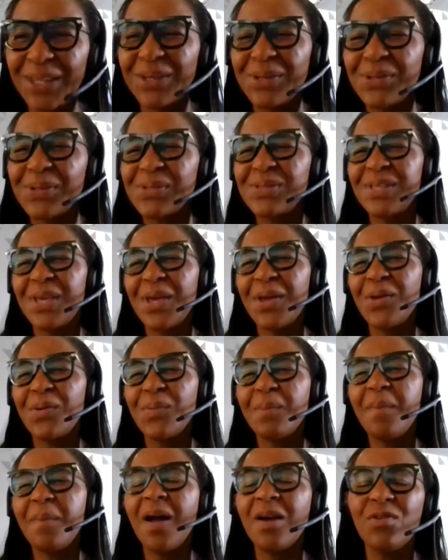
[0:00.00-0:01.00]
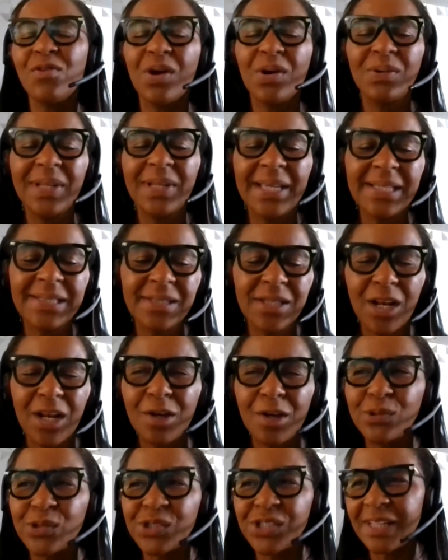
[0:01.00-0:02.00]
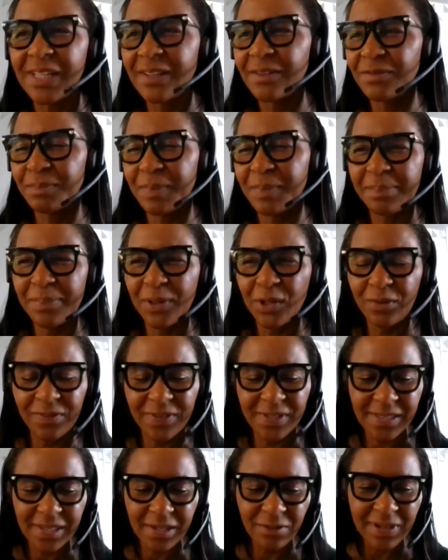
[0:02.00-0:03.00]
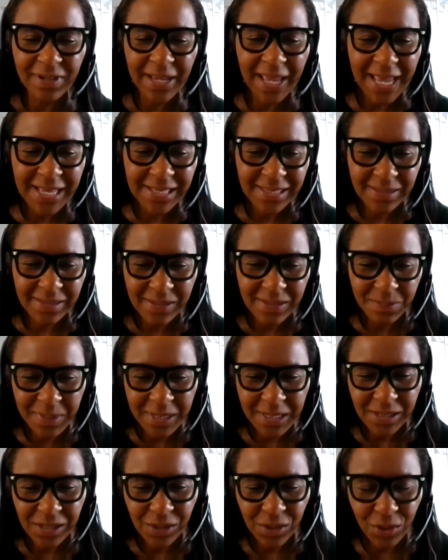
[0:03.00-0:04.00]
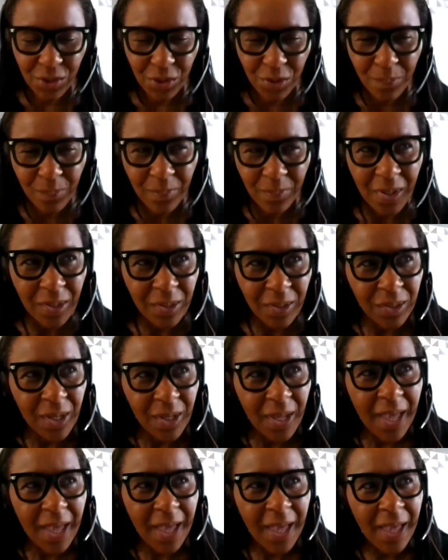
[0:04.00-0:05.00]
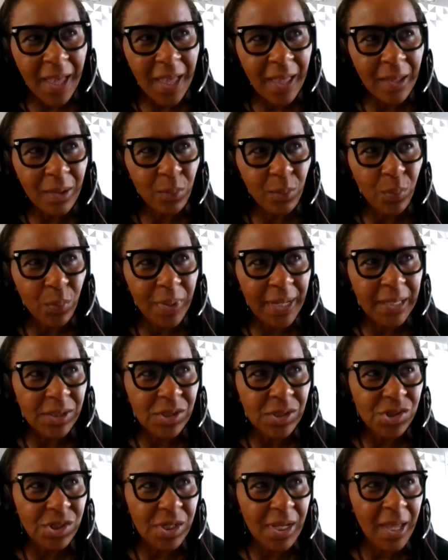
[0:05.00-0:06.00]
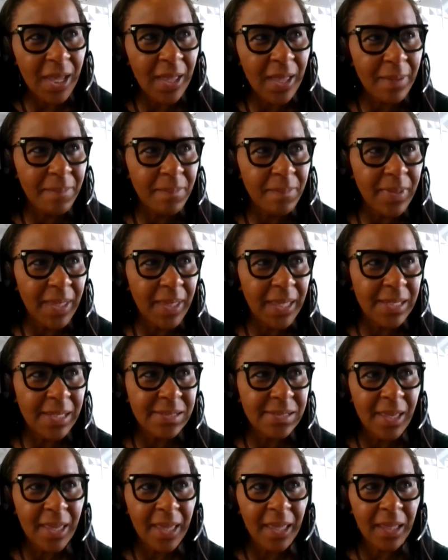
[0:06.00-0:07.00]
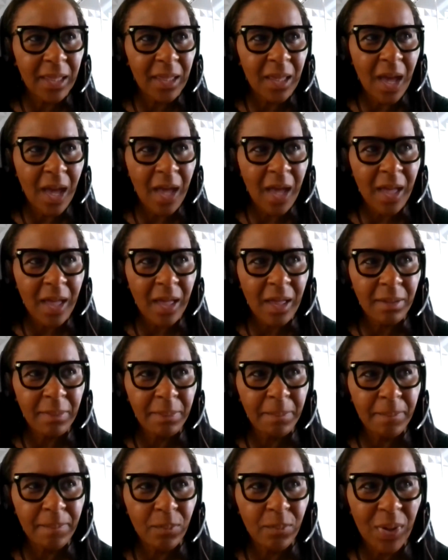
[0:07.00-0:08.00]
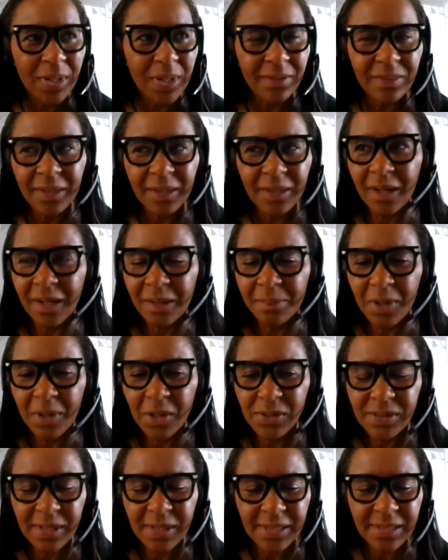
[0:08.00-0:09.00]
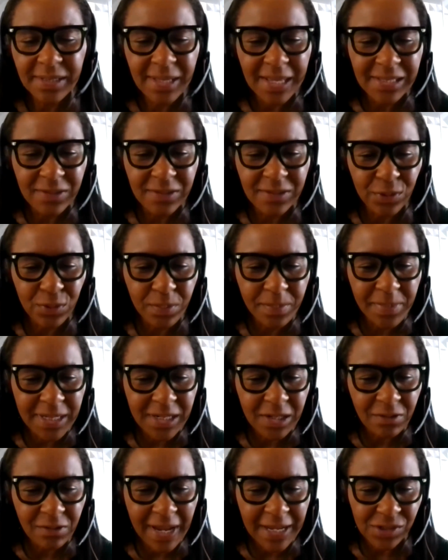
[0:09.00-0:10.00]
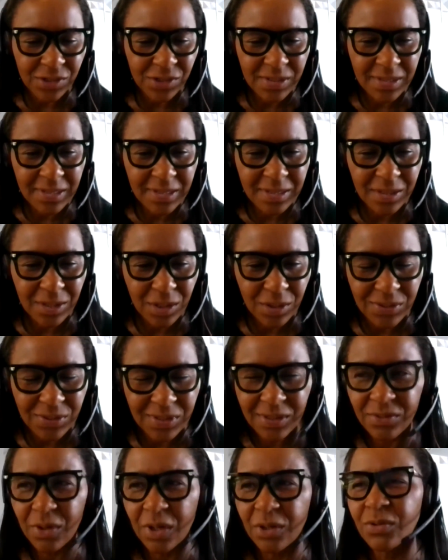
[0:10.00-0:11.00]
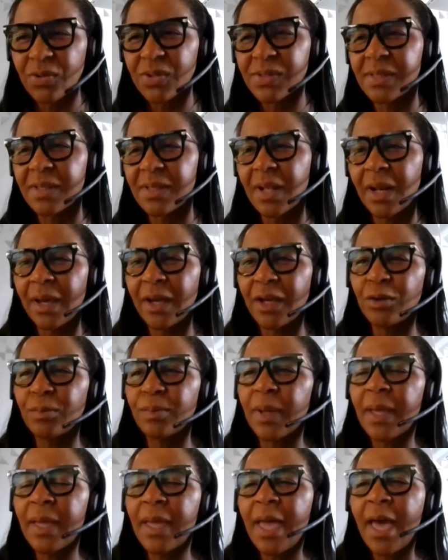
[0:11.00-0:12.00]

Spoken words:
you. So my role is Global Chief People Officer at Essence Mediacom, which is one of the kind of most successful media agencies across the globe.